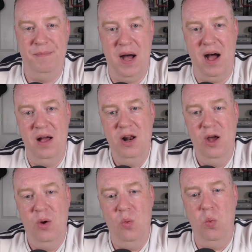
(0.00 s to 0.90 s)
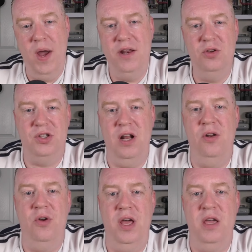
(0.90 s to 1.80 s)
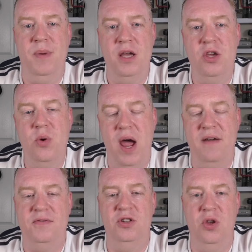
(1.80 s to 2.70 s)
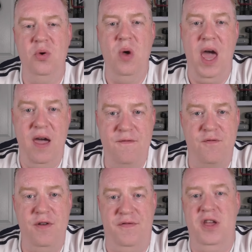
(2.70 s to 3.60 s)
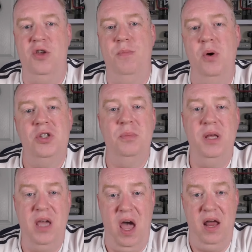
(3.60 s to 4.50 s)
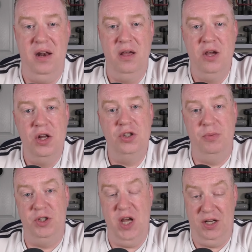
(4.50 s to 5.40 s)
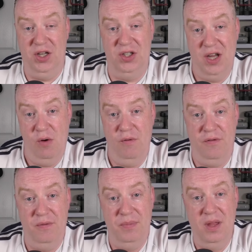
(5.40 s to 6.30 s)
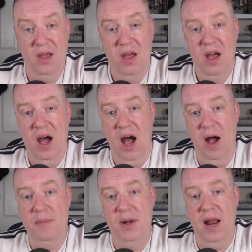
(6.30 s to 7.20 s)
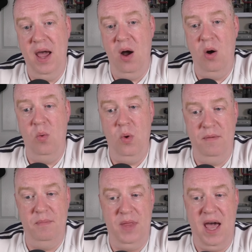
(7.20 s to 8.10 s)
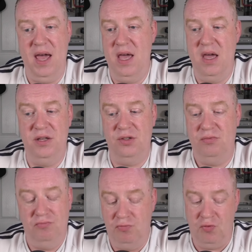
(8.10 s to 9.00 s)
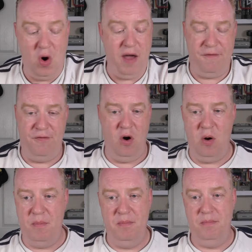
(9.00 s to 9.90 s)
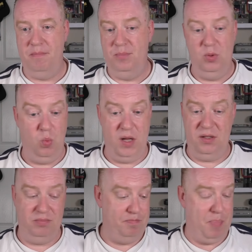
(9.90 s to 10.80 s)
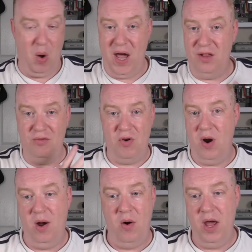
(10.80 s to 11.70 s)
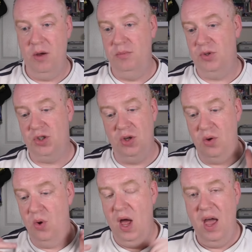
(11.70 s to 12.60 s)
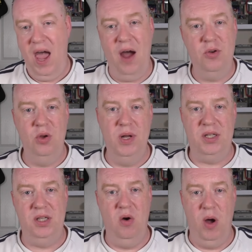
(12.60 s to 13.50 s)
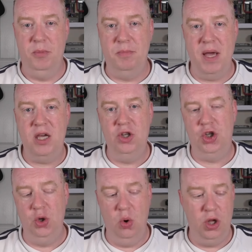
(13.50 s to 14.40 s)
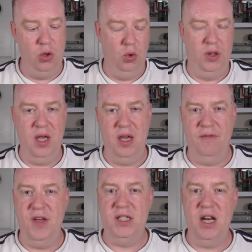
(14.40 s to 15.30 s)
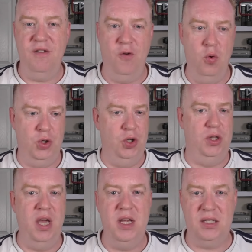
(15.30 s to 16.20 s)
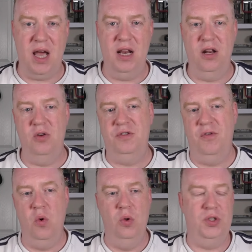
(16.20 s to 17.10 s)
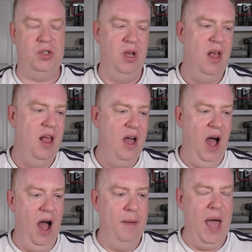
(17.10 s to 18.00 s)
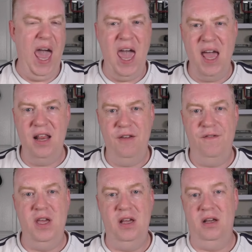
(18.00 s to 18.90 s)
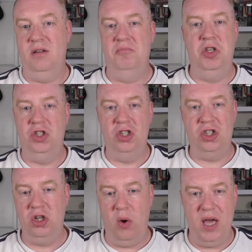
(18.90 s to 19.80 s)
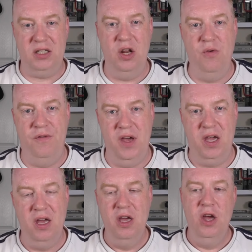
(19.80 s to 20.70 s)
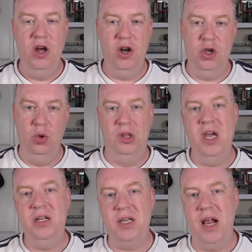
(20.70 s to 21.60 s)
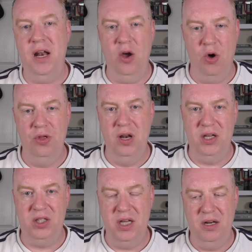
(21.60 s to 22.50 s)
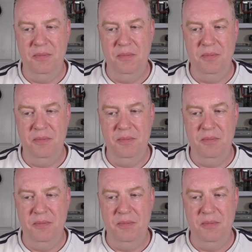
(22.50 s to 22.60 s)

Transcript: but when you're selling on eBay, you have to do everything you possibly can to protect yourself. Now, that is right from once buying the right items to how you list the items, making sure that if there's any faults, you're detailing those faults. Anything, just the slightest little thing, that you're detailing it on the listing,